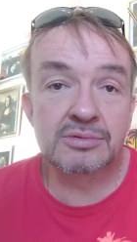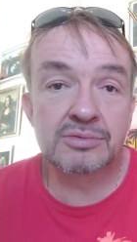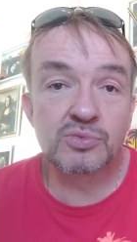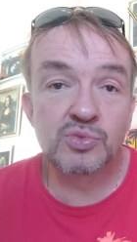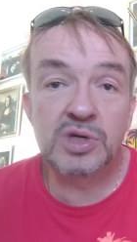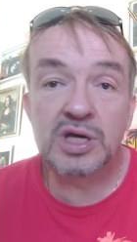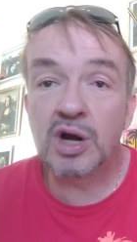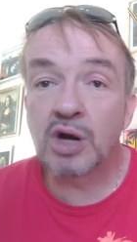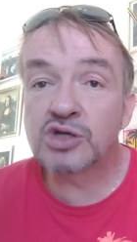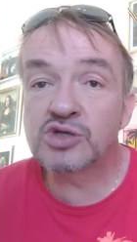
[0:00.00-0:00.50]

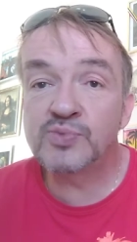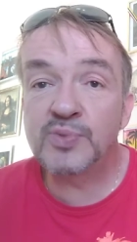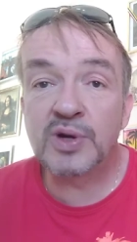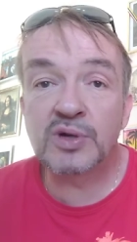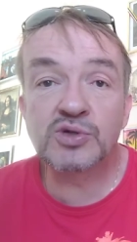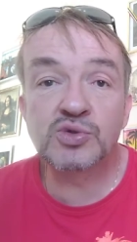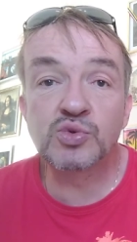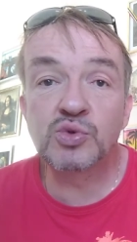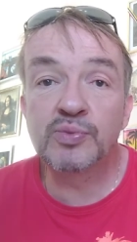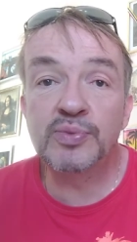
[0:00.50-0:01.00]
We are
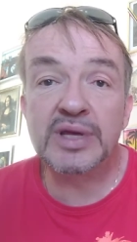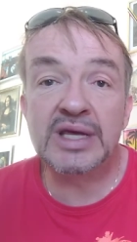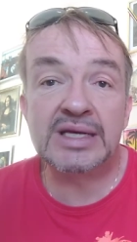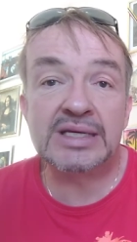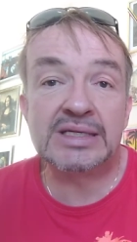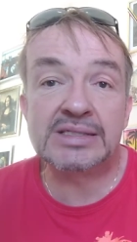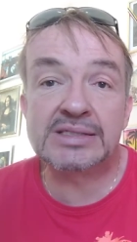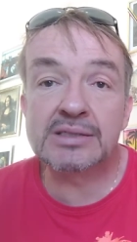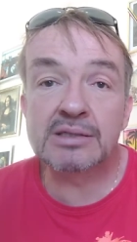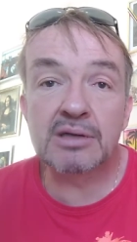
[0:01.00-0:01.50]
spiritual
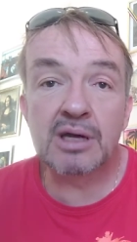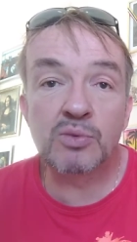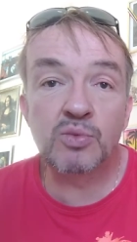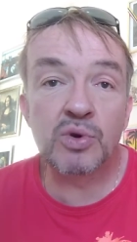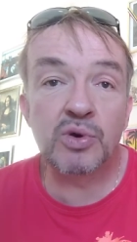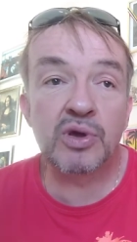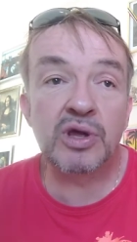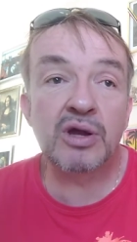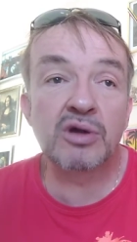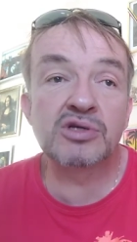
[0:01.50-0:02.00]
beings, and
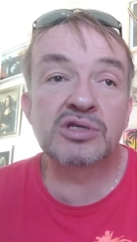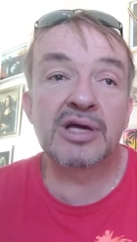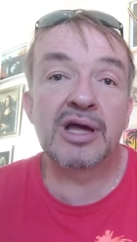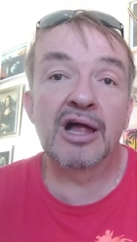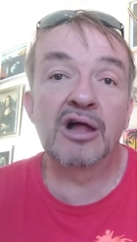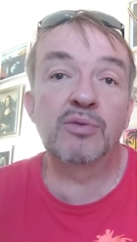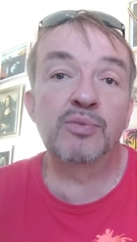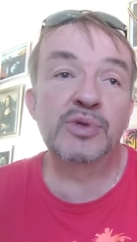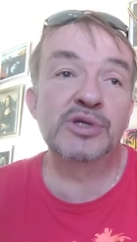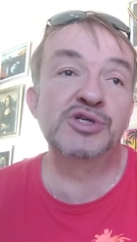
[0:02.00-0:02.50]
we're here to
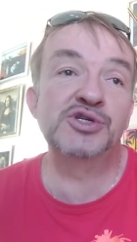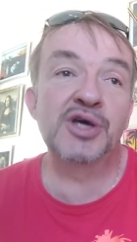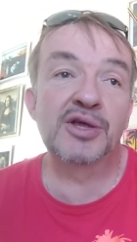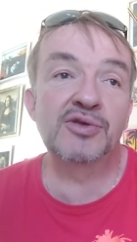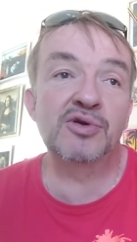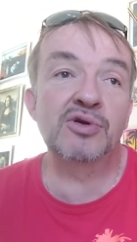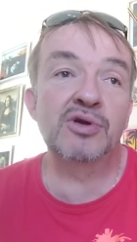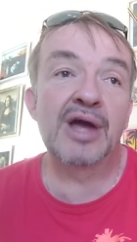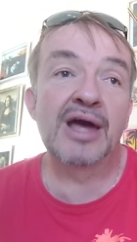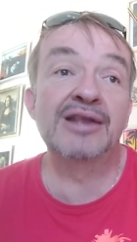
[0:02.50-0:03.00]
help each
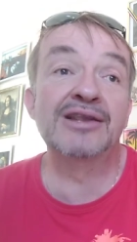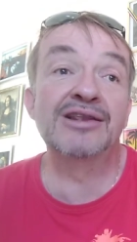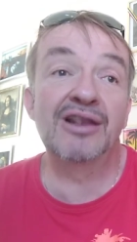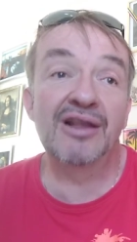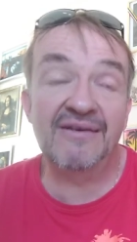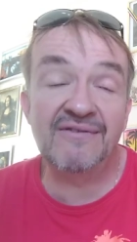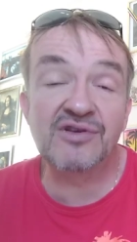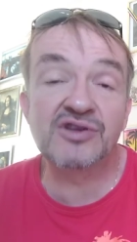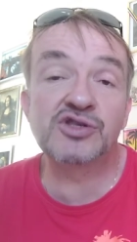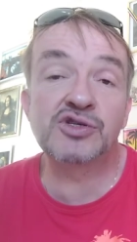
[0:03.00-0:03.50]
other and
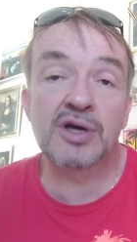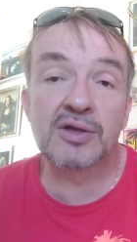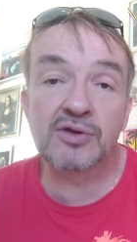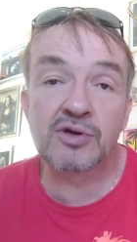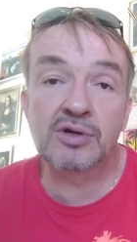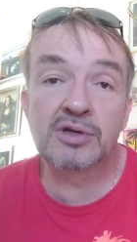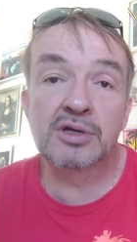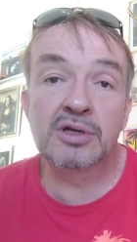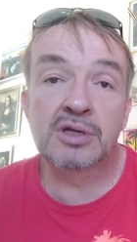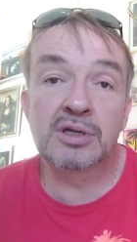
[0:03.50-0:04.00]
love each
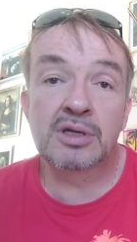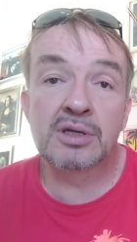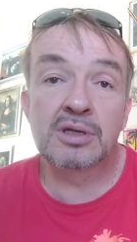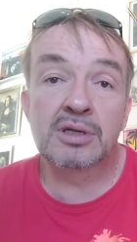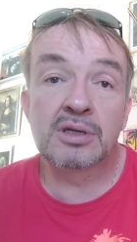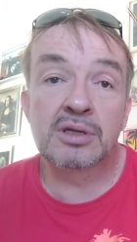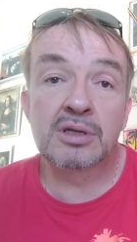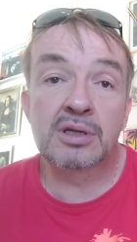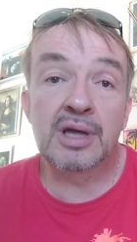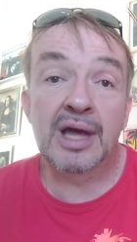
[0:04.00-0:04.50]
other.
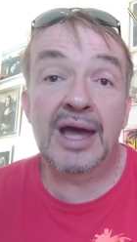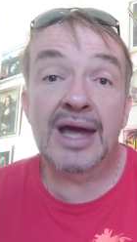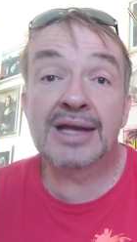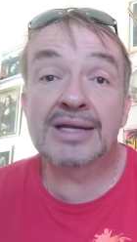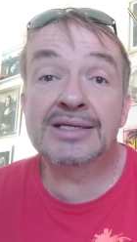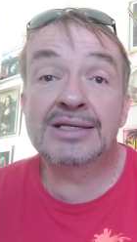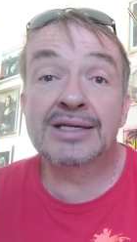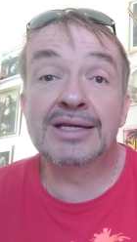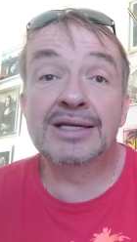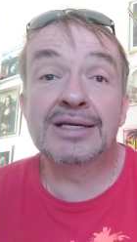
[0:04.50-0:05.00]

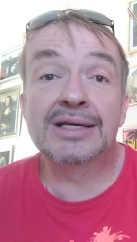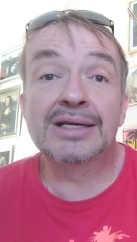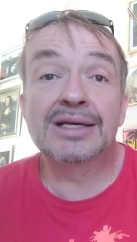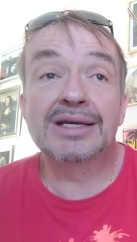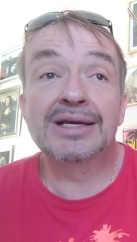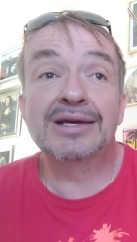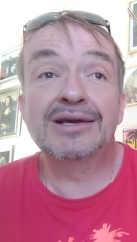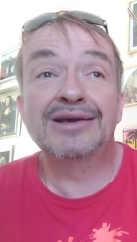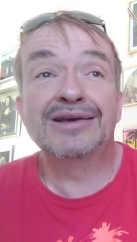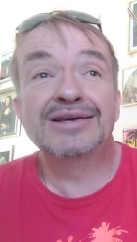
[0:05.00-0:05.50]
And
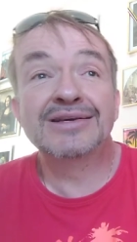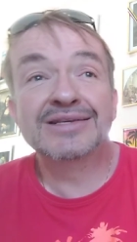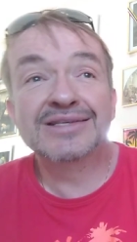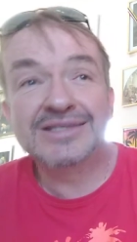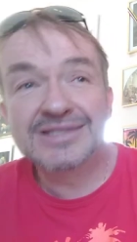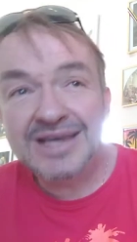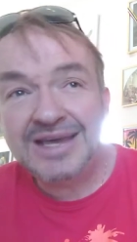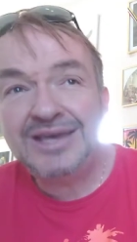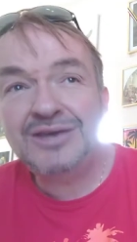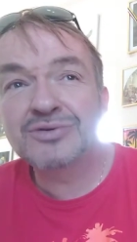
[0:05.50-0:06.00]

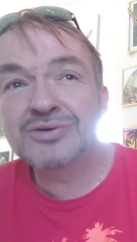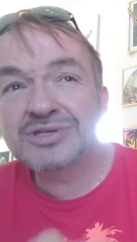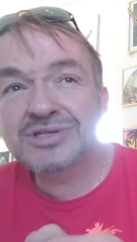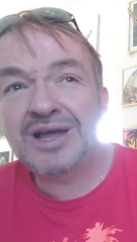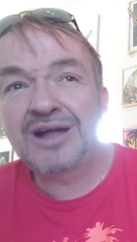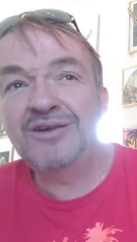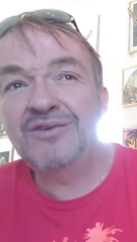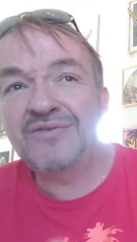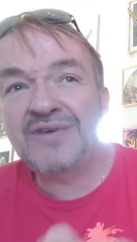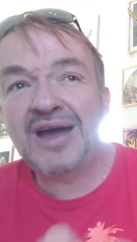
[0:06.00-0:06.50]
see
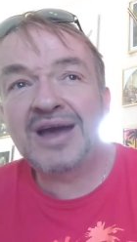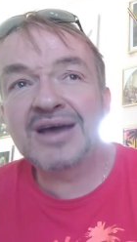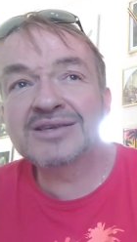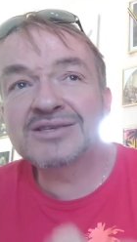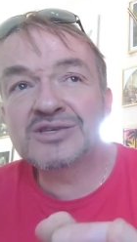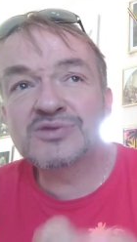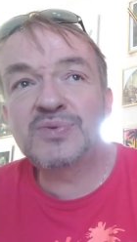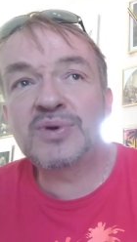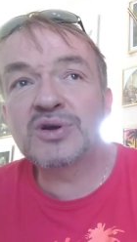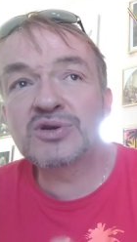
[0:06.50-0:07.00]
yourself as
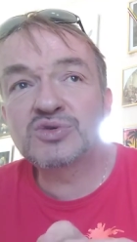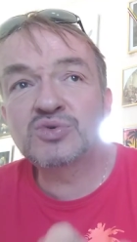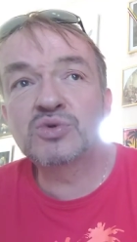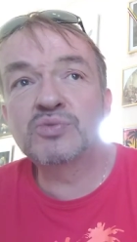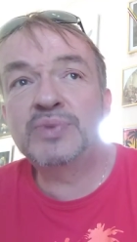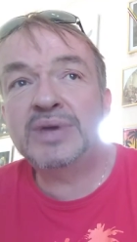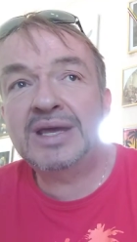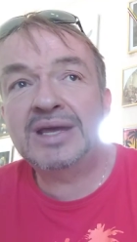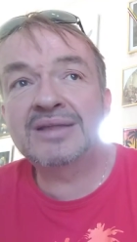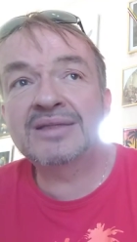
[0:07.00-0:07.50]
a spiritual
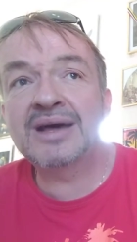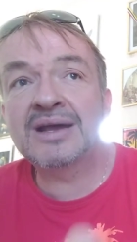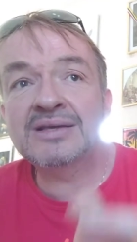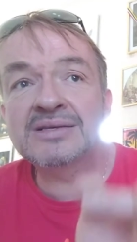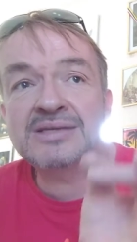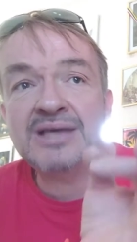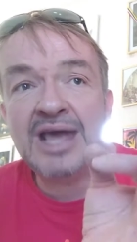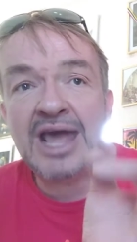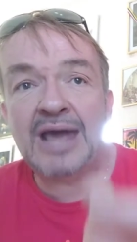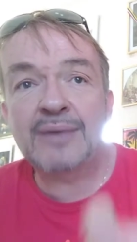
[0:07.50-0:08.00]
being that
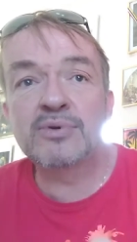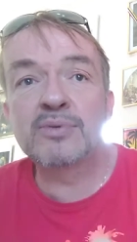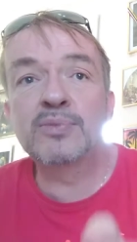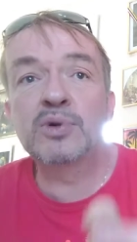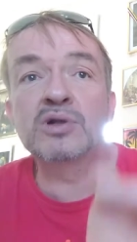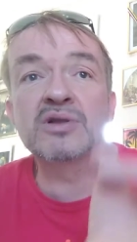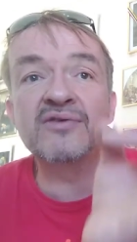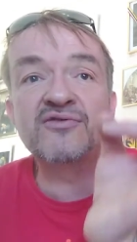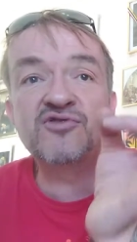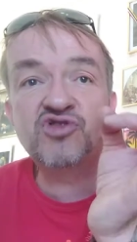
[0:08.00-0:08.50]
is
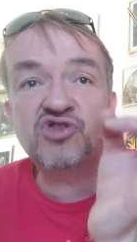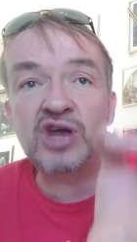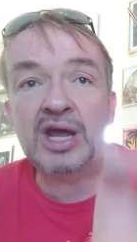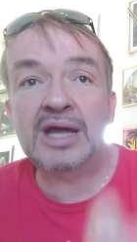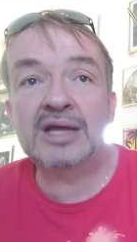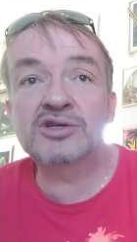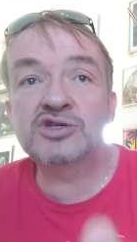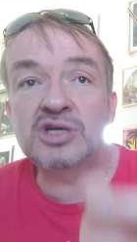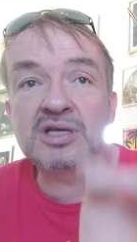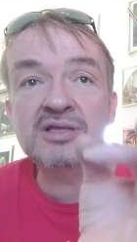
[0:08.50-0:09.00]
capable of
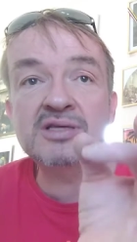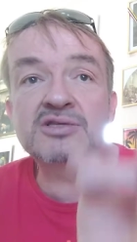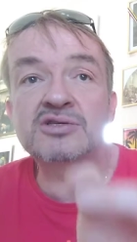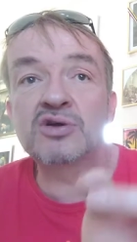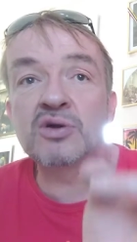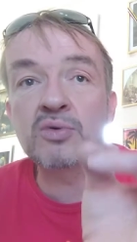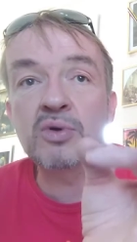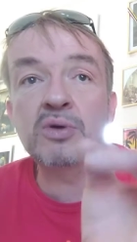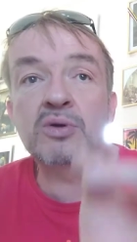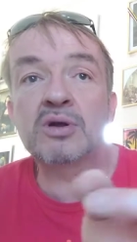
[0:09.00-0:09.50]
changing this
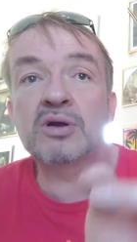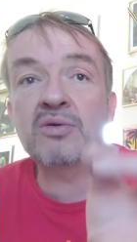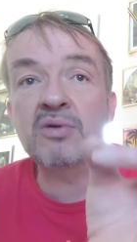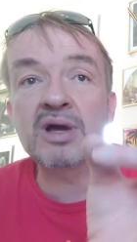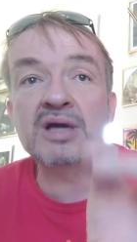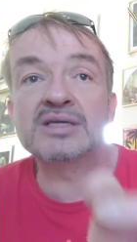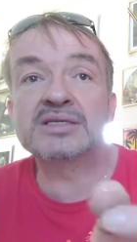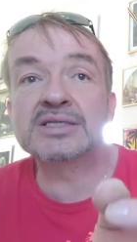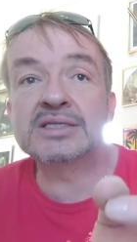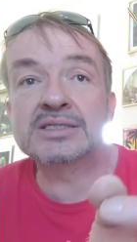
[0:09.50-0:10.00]
corona
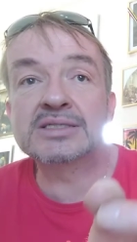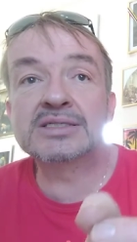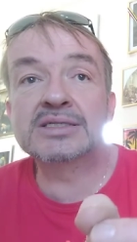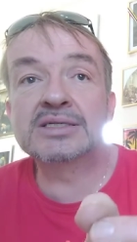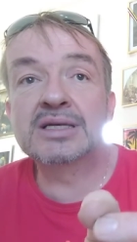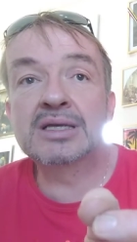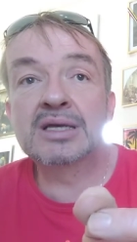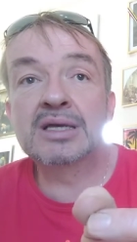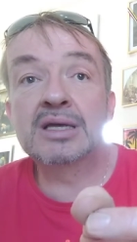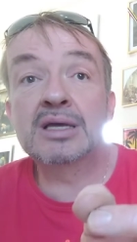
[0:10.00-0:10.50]
crisis
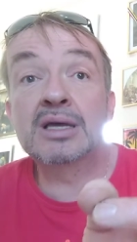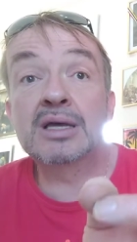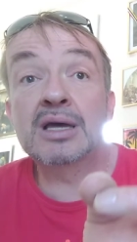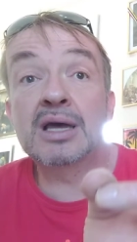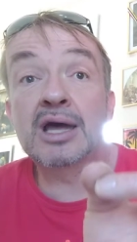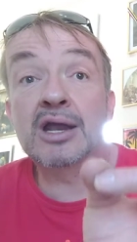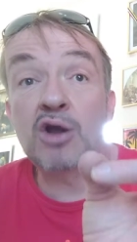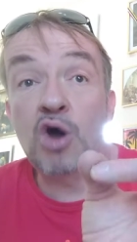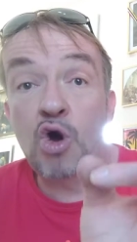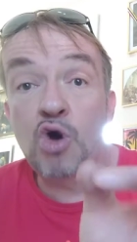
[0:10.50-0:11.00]

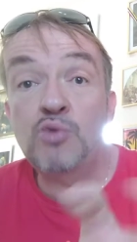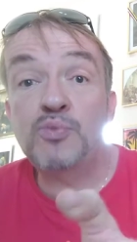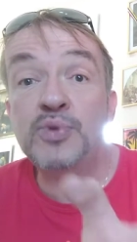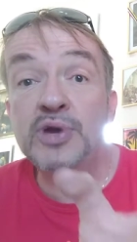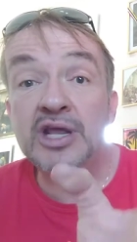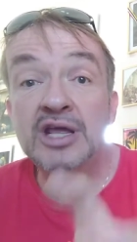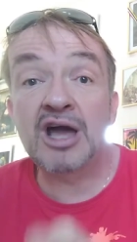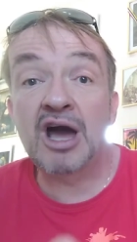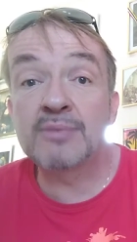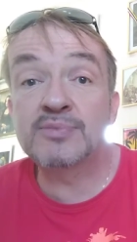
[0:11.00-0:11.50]
and
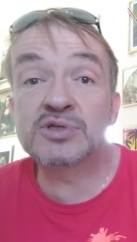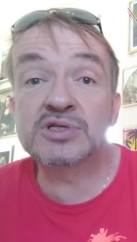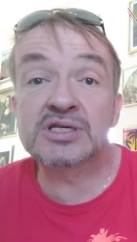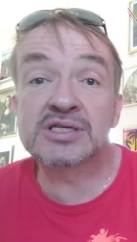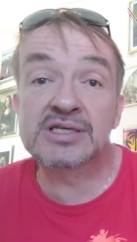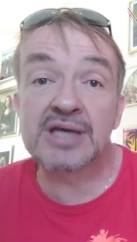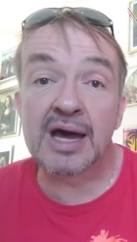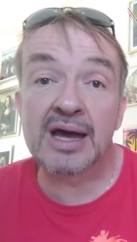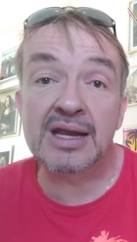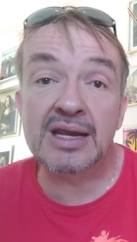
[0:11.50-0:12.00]
opening up
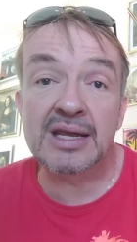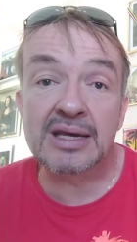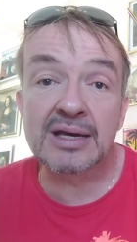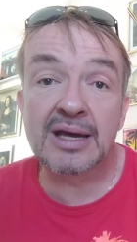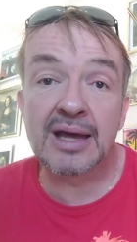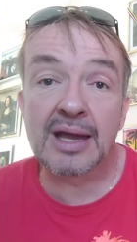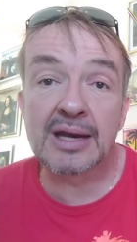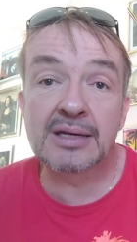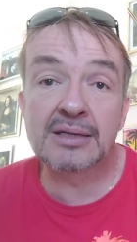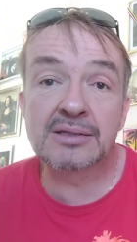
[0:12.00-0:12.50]
society
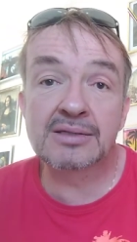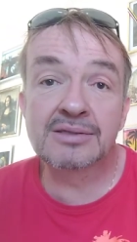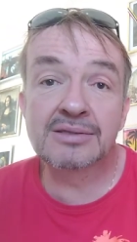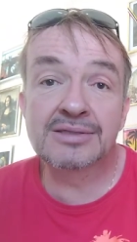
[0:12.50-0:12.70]
again.